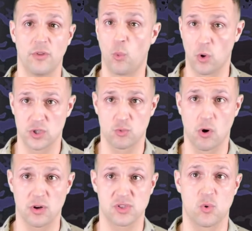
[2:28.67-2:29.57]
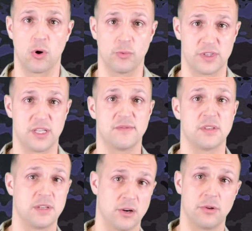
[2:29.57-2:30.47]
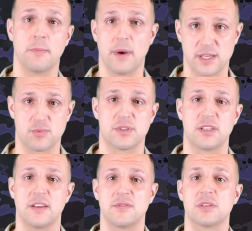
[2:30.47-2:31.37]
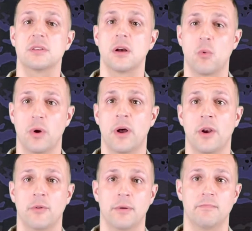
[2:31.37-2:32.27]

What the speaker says: The worst raw score receives a 0 and the best receives a 100.